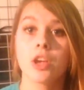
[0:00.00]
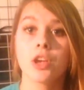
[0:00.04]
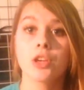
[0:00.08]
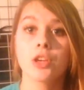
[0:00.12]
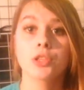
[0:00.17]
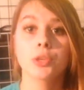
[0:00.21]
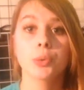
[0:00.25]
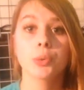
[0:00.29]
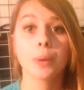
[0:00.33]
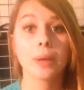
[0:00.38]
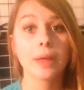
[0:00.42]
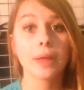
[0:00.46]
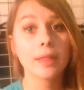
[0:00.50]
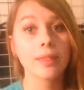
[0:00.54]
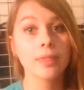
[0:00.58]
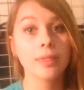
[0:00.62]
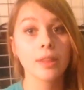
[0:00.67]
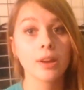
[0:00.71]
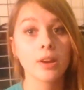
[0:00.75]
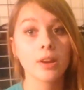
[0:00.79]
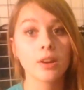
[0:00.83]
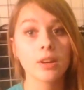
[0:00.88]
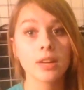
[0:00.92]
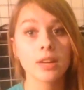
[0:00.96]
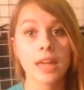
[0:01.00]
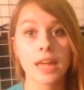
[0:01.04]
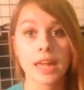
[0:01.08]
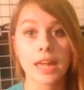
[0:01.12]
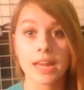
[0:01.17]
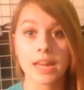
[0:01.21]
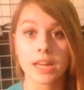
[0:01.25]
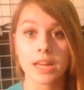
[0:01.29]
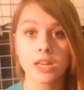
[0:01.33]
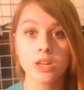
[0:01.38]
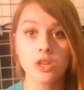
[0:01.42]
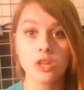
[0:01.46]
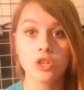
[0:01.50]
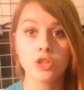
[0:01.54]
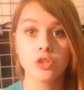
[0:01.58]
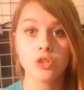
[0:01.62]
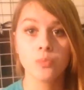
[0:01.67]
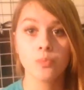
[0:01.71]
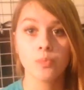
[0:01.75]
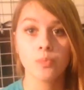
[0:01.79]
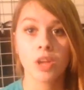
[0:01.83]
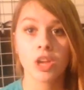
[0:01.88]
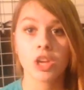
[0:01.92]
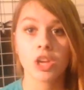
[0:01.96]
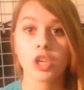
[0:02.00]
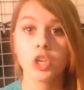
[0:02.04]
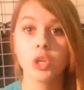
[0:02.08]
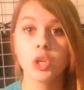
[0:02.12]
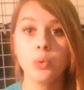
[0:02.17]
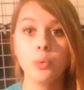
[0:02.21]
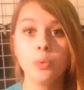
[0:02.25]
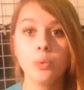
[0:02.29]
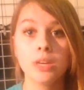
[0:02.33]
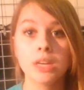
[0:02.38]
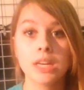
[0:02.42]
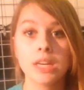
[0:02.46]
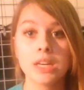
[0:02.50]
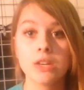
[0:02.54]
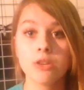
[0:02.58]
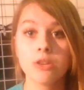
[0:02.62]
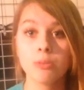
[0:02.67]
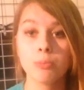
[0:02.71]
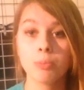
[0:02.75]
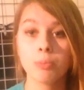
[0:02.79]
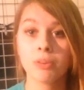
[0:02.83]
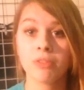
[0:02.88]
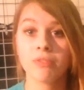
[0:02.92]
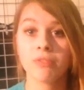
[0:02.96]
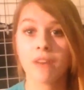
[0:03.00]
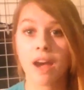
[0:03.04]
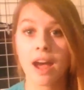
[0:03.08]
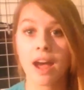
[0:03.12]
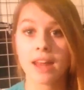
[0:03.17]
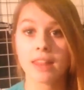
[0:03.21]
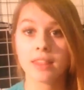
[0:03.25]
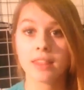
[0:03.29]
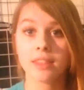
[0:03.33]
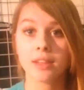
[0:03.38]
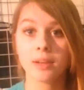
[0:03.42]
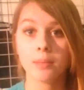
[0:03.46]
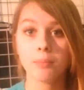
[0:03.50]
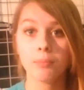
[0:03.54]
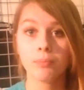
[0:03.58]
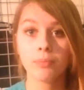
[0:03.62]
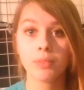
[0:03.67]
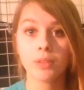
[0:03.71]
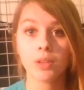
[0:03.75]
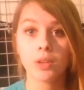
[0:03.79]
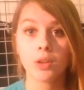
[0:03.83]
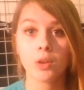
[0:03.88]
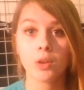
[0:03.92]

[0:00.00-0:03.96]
So in their cage, you need to provide them